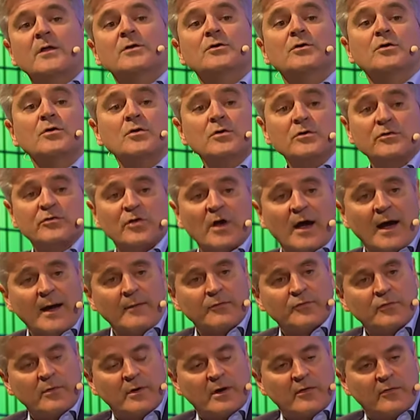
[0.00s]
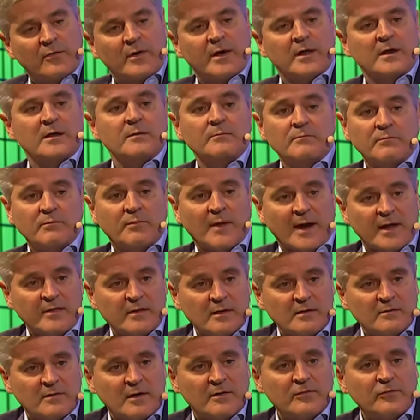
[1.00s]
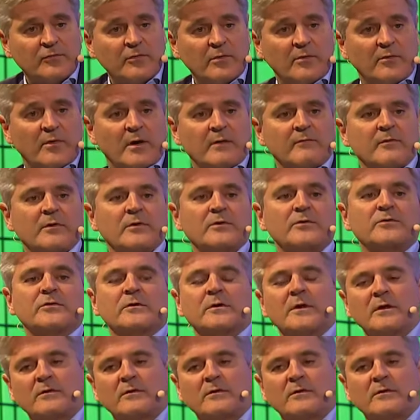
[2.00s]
New jobs were created by the Industrial Revolution.